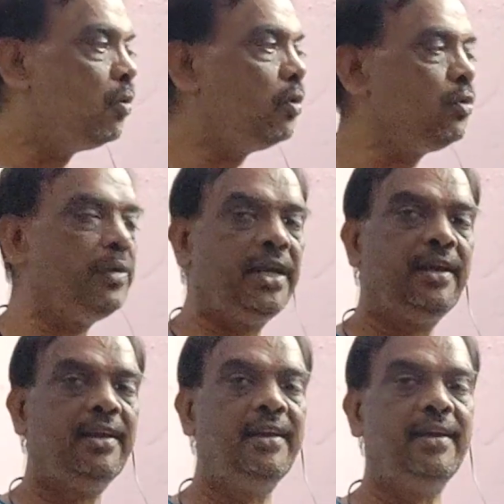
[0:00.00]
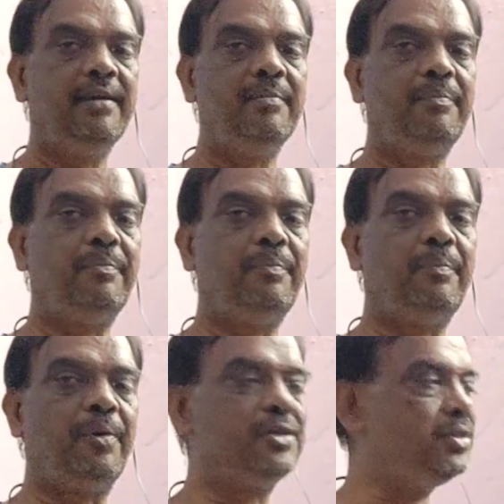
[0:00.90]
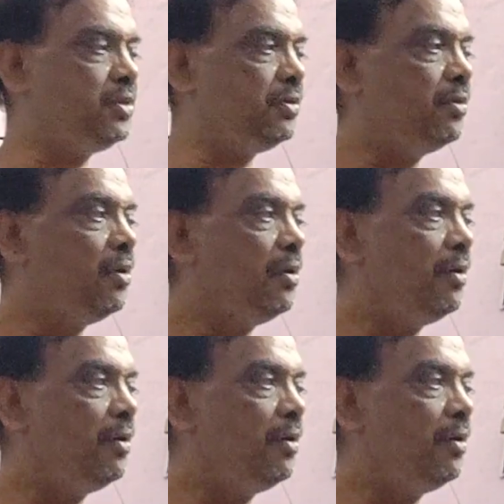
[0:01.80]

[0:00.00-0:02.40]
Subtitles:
O to A, positive.